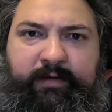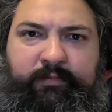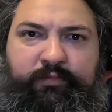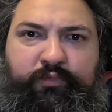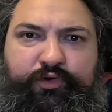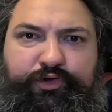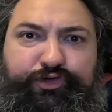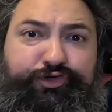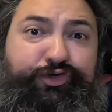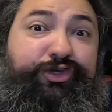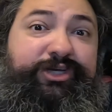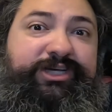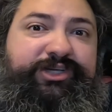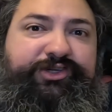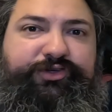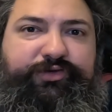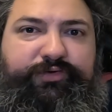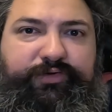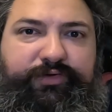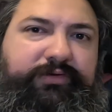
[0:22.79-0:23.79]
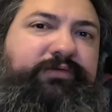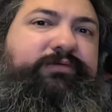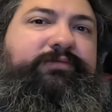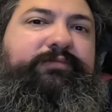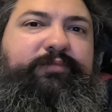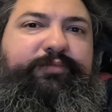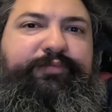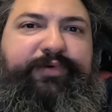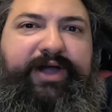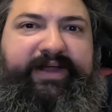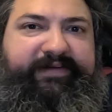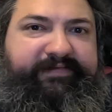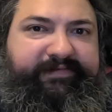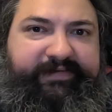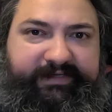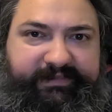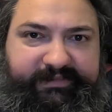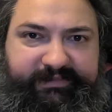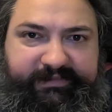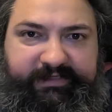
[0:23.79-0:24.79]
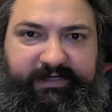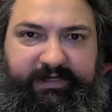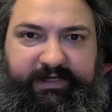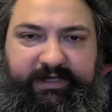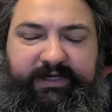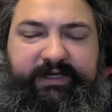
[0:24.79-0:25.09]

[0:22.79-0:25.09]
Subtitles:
a more traditional breakfast.